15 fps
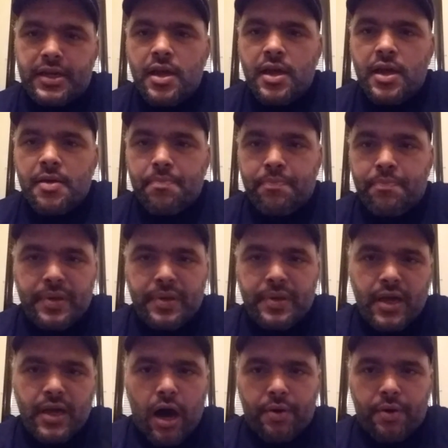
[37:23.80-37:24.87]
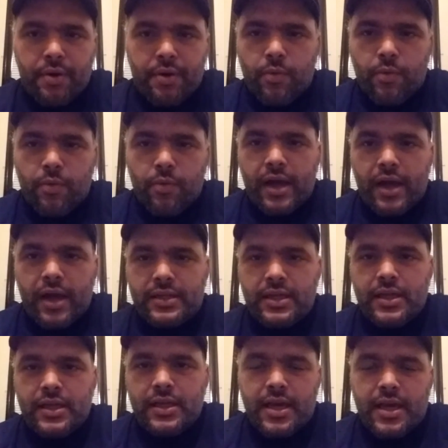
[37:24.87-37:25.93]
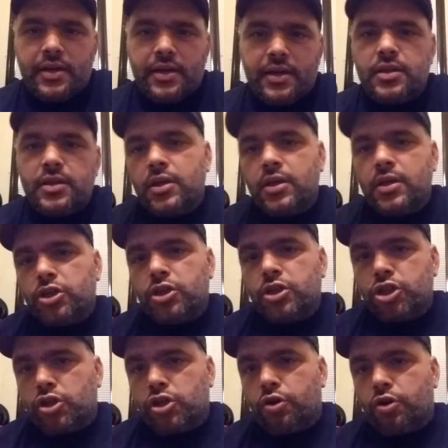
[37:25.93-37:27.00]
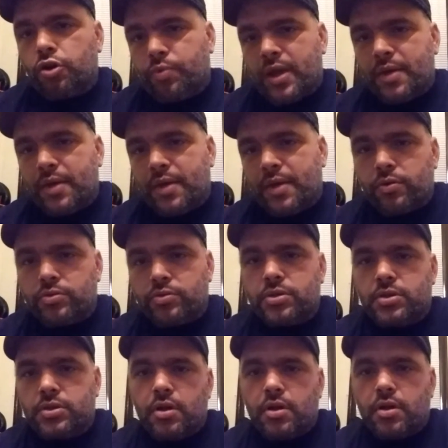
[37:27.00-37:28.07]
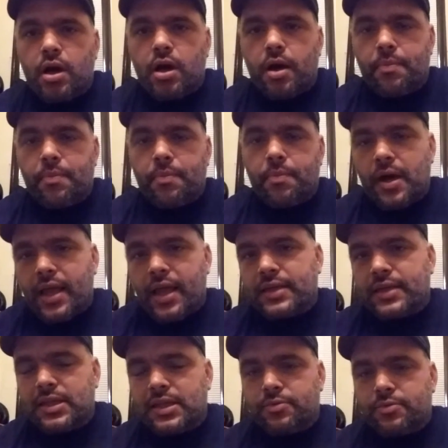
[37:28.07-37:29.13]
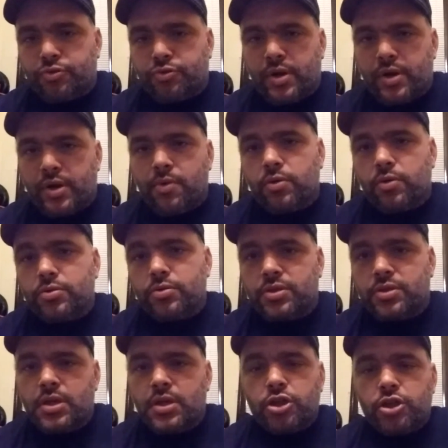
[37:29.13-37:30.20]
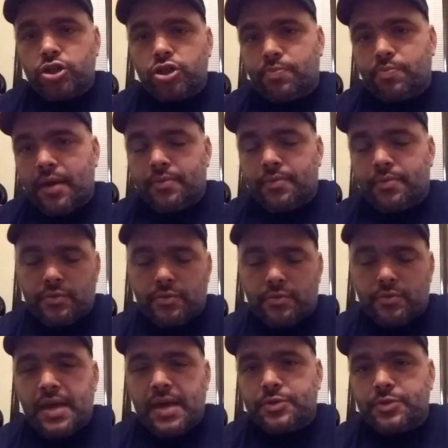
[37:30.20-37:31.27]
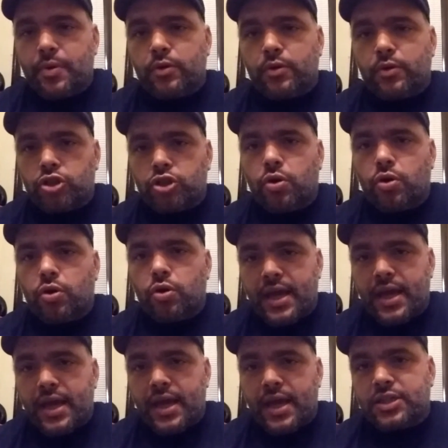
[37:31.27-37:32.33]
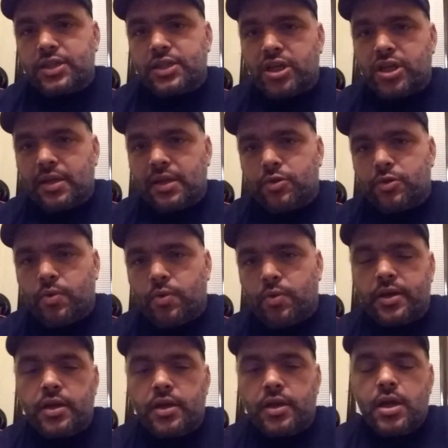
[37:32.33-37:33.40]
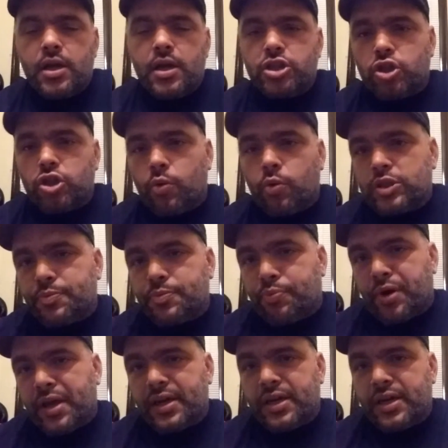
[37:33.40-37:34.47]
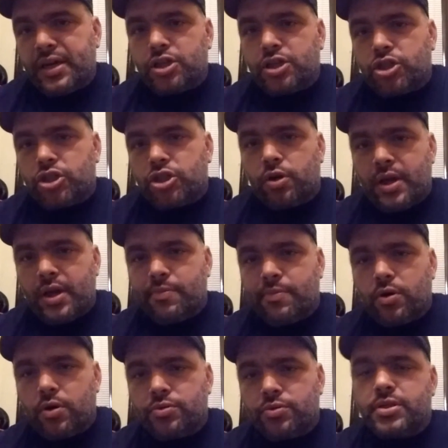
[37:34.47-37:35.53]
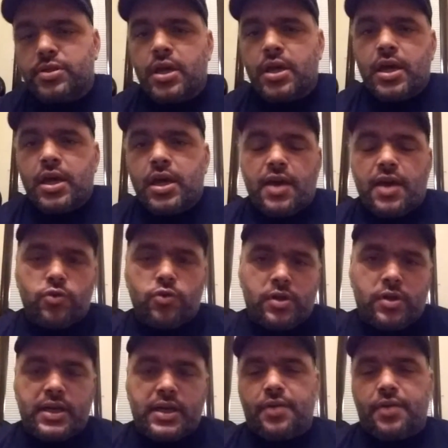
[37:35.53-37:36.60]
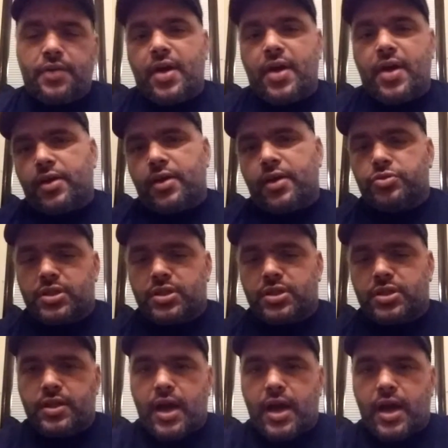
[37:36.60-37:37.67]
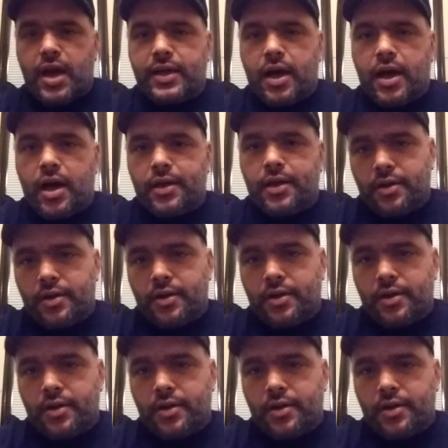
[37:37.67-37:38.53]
Brayden, Sean Ramos. My last name is Ramos. My name is spelled Sean, Shawn. So it's Brayden, Sean Ramos. If you click on that, you'll see the icon of,